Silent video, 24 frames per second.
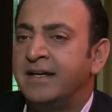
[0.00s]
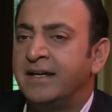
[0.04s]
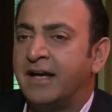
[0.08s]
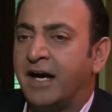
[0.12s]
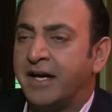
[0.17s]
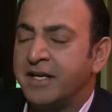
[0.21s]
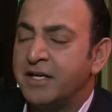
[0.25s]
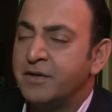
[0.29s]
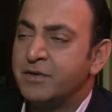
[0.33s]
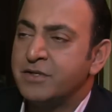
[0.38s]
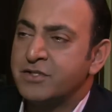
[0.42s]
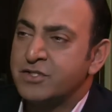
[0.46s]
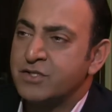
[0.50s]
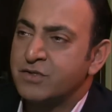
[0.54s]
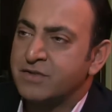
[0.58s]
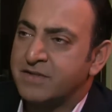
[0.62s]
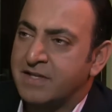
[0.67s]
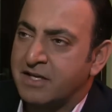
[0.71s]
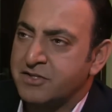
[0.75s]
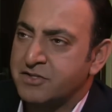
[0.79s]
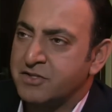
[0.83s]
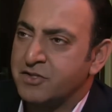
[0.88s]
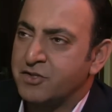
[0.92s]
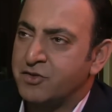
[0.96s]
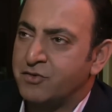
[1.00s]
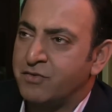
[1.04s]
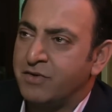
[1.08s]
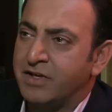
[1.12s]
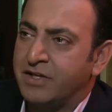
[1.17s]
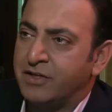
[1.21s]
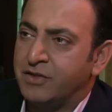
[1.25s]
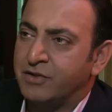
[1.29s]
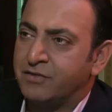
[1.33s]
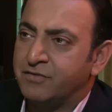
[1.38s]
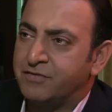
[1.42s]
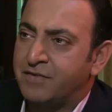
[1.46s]
I know in two thousand three
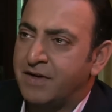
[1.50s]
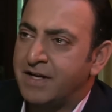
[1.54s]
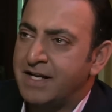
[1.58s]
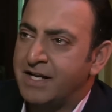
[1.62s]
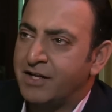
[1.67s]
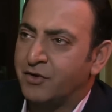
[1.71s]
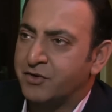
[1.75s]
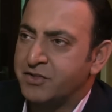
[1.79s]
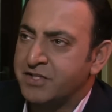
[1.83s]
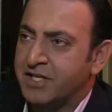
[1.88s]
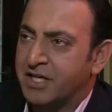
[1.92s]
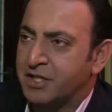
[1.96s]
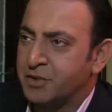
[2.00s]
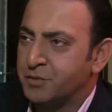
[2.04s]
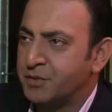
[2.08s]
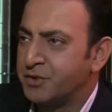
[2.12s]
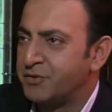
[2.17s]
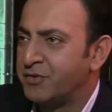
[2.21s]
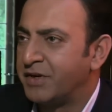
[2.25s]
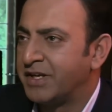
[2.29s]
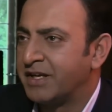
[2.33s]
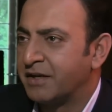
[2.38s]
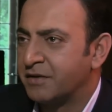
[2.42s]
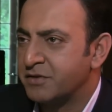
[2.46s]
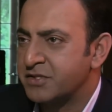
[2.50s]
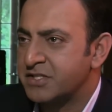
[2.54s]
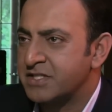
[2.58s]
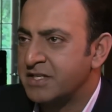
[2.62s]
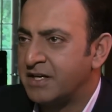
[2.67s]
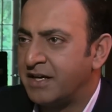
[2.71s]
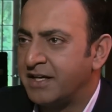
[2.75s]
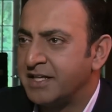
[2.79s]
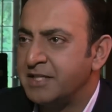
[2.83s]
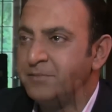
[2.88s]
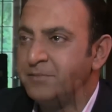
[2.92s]
you finally got together with Ringo Starr.